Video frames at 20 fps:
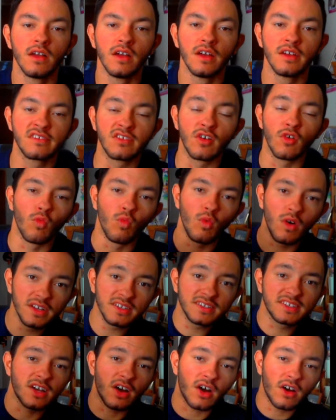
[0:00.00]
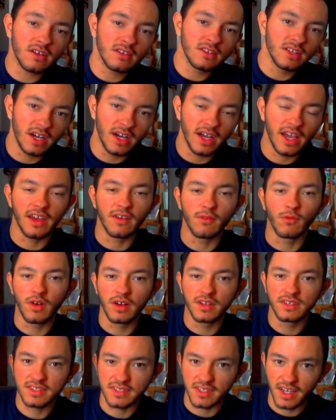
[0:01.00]
So once Carla and
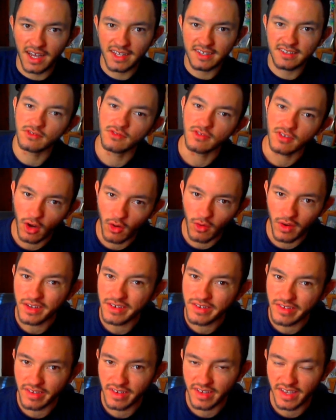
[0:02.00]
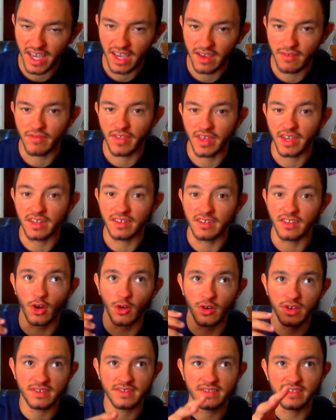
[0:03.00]
once Natsu go into the cave, they
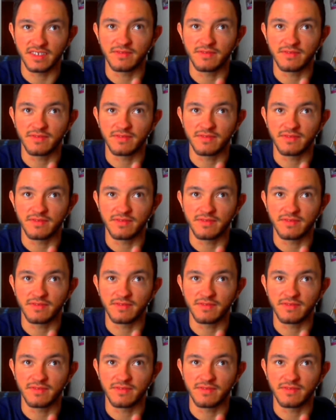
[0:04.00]
notice this